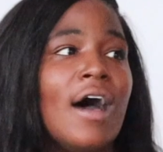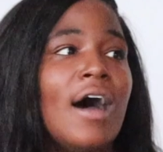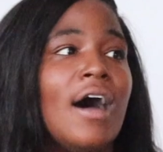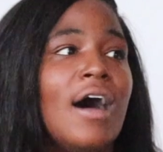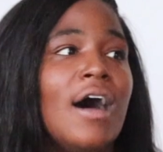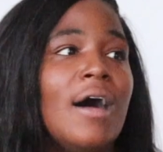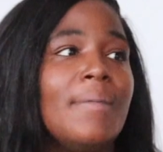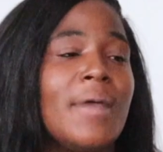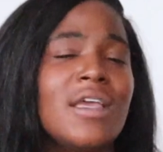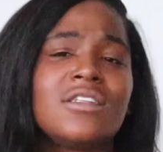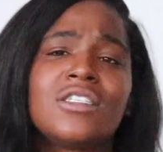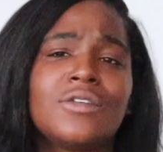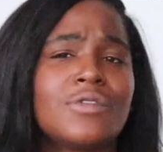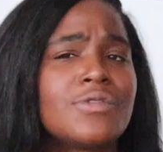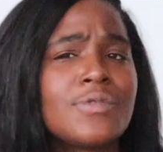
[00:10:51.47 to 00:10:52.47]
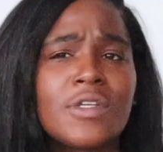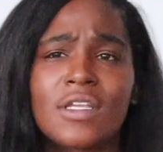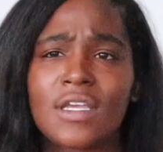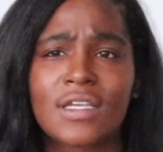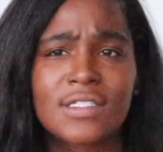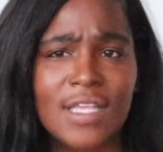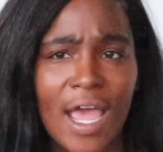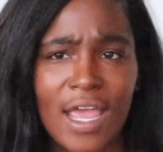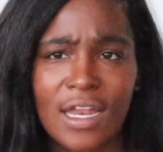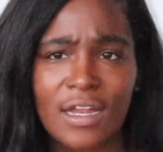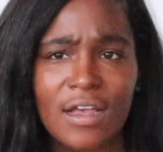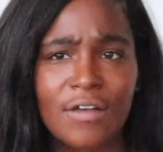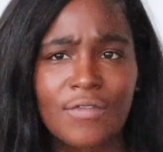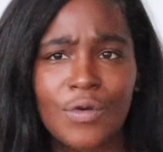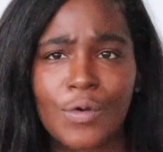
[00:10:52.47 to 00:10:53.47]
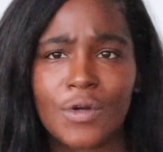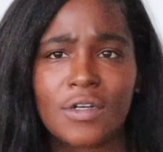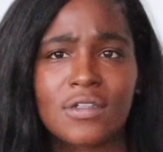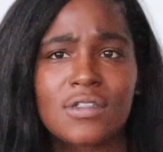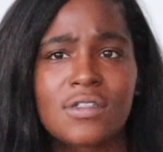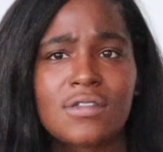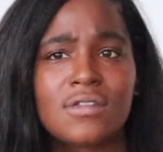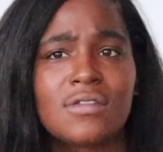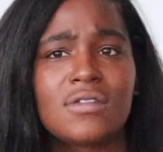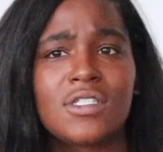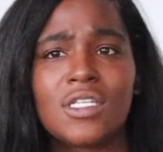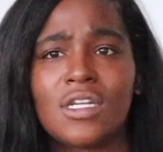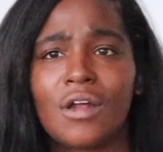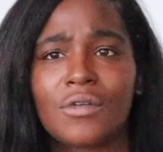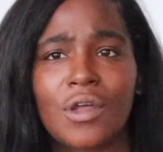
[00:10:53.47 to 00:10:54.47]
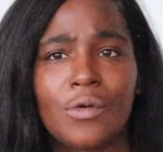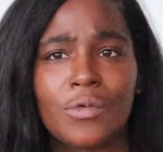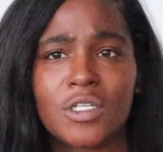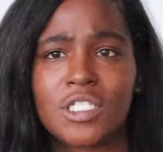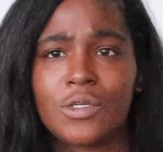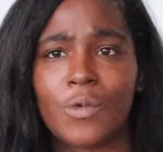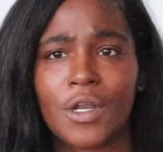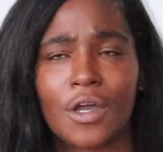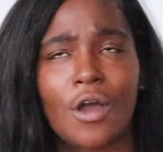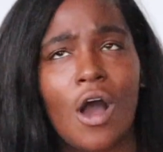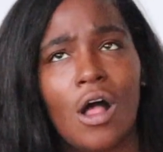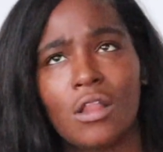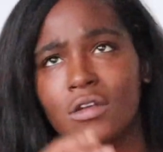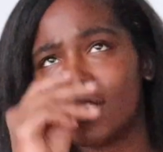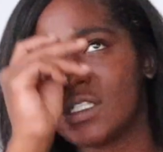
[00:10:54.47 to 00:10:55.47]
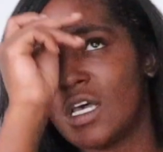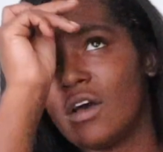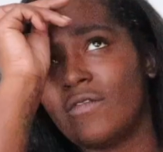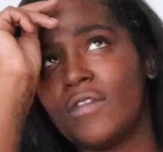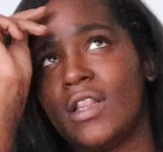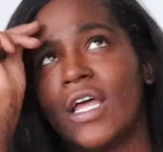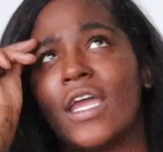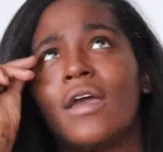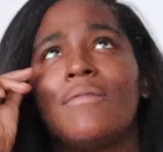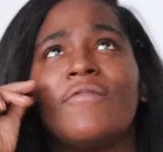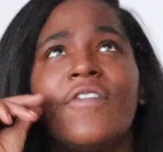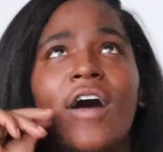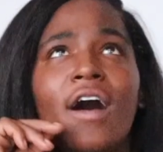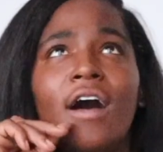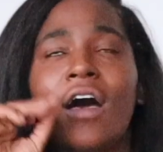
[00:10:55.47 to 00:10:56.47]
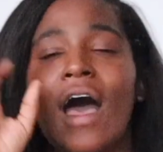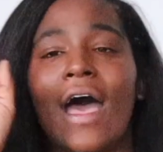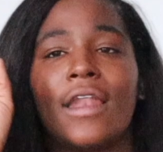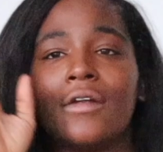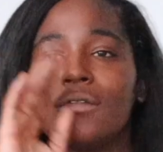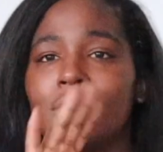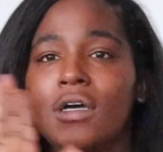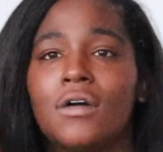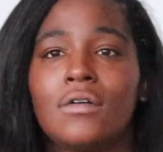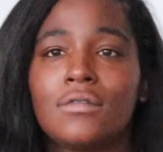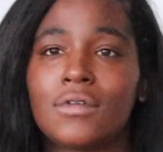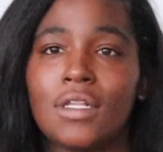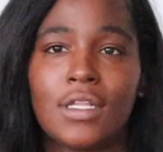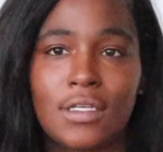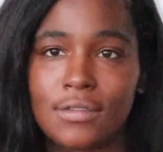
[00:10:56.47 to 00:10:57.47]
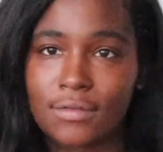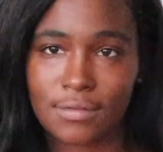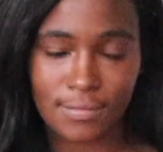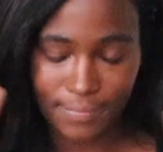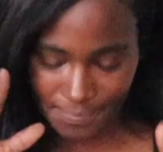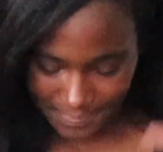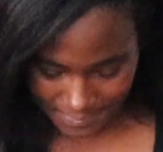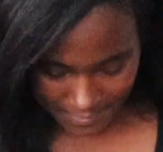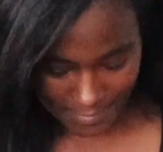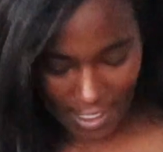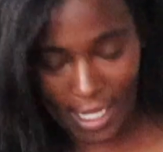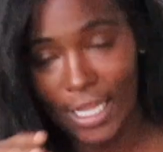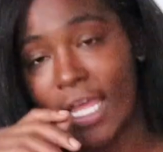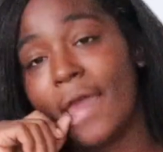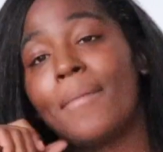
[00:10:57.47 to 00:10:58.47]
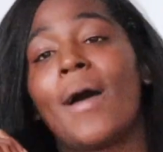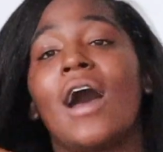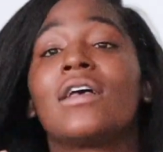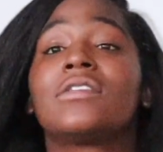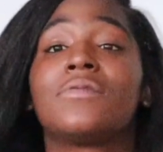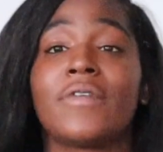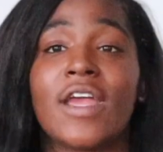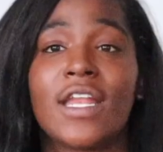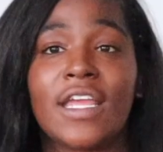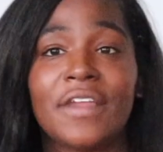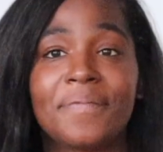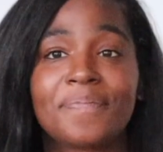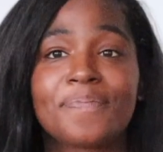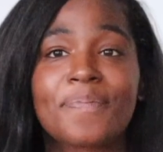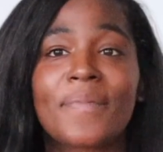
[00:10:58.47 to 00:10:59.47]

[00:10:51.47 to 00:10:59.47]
And she was really excited, of course. She don't know what she wanna call herself, Glam Bomb, I don't know, Grandma's ready.